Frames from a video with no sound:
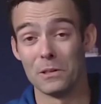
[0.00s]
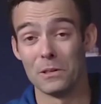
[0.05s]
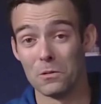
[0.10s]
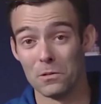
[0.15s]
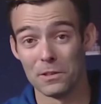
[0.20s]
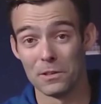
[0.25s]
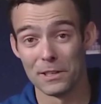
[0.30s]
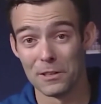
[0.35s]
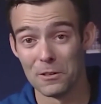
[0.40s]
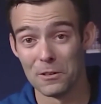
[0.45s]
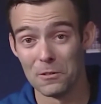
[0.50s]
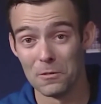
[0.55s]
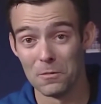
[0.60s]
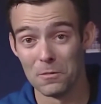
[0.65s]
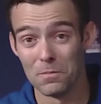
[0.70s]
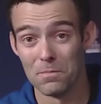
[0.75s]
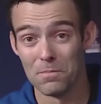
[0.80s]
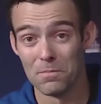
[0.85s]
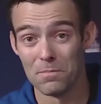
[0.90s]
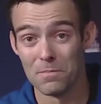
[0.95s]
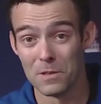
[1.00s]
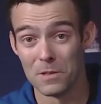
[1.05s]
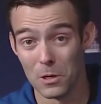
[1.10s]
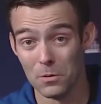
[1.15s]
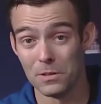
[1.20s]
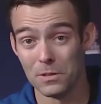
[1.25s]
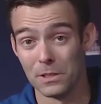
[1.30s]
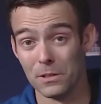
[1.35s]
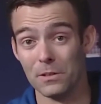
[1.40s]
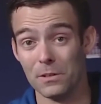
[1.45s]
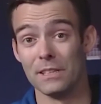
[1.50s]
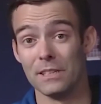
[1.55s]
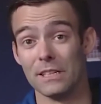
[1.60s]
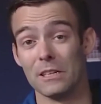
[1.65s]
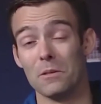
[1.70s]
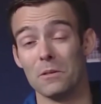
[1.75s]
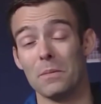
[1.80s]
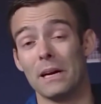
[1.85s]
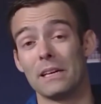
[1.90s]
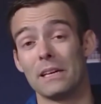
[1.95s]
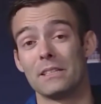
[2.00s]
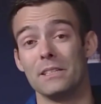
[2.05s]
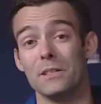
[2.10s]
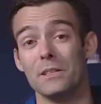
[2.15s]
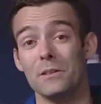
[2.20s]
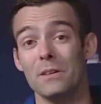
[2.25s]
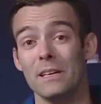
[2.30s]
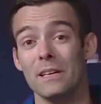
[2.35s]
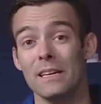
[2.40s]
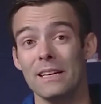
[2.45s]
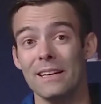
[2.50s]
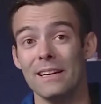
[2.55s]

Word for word: cool to go, go to and to go back to.